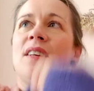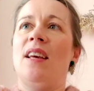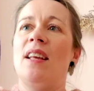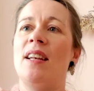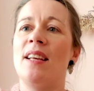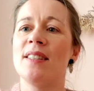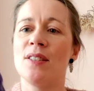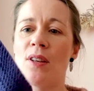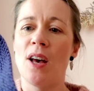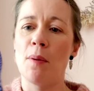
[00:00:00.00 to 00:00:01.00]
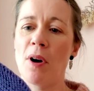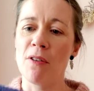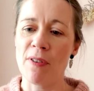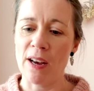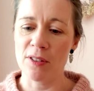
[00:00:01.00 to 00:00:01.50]
It needs, I
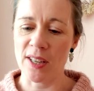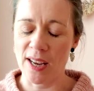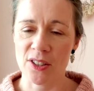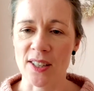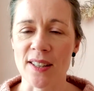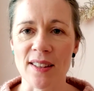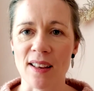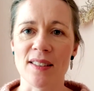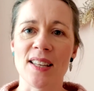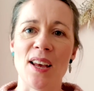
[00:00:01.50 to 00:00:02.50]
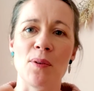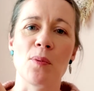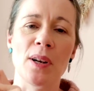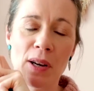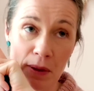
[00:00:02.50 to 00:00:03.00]
found it actually the other day
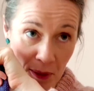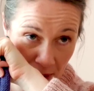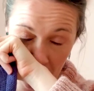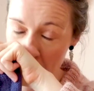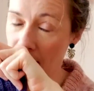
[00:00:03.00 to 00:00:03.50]
when I was